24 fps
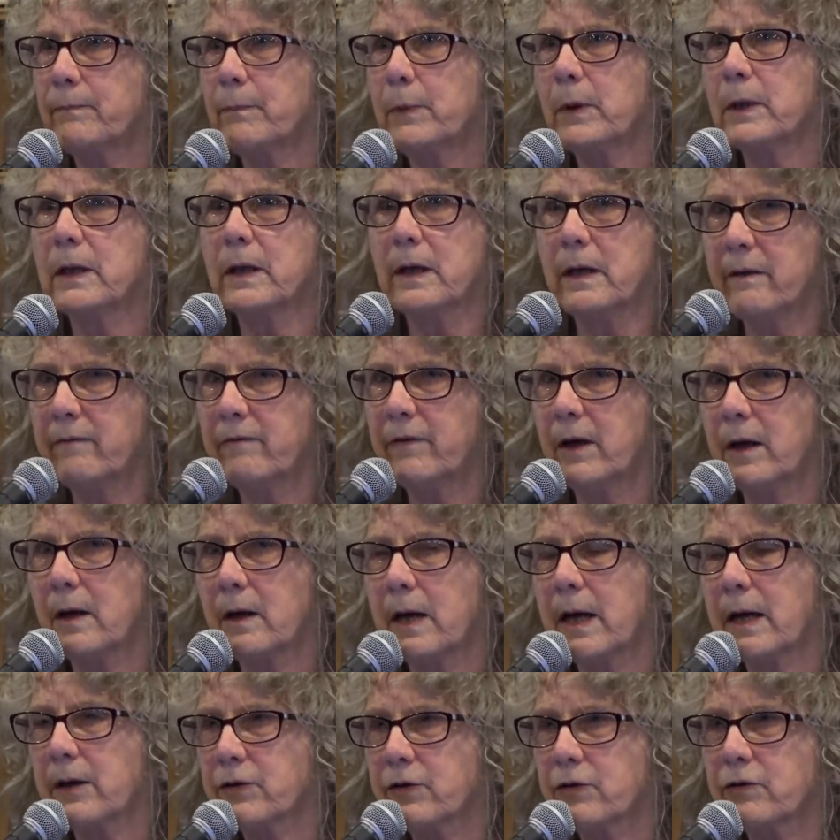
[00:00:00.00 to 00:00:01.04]
believed
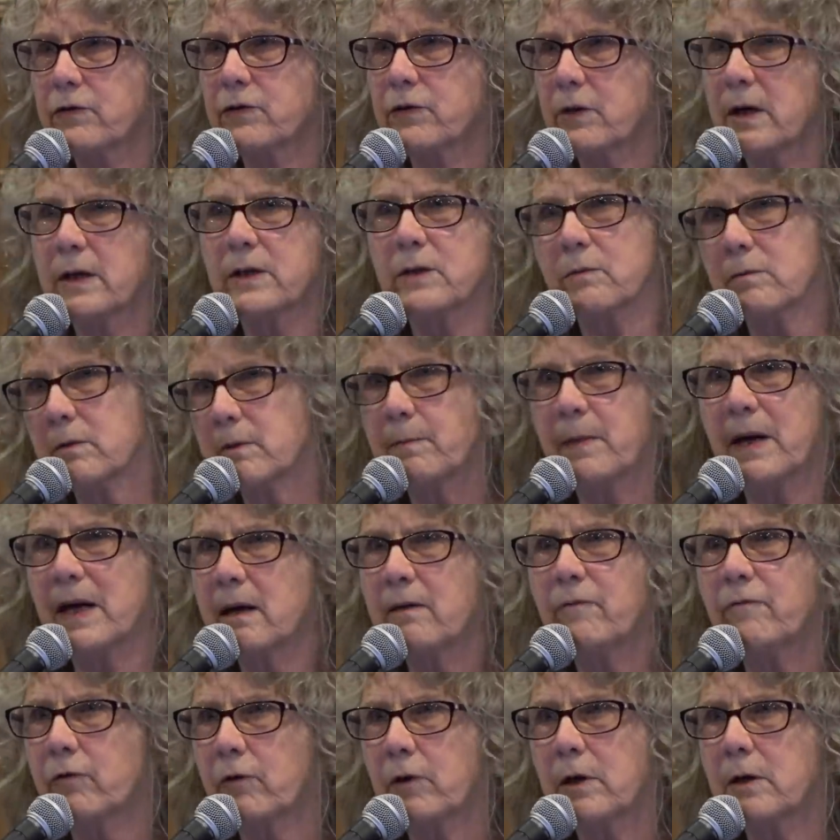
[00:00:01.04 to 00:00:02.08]
that exercise was
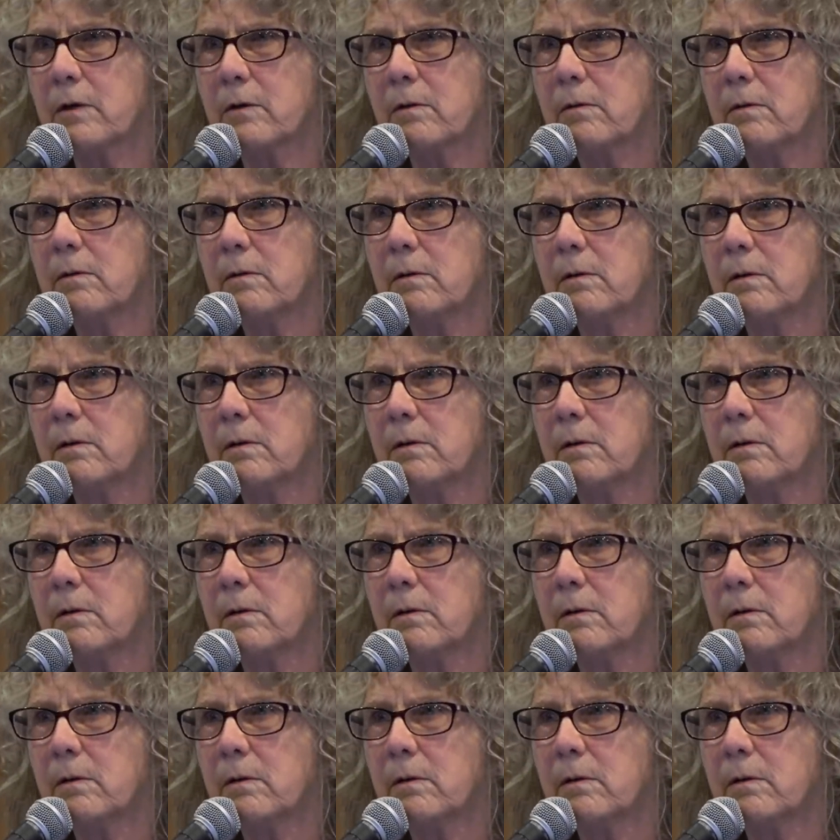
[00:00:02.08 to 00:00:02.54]
bad for you,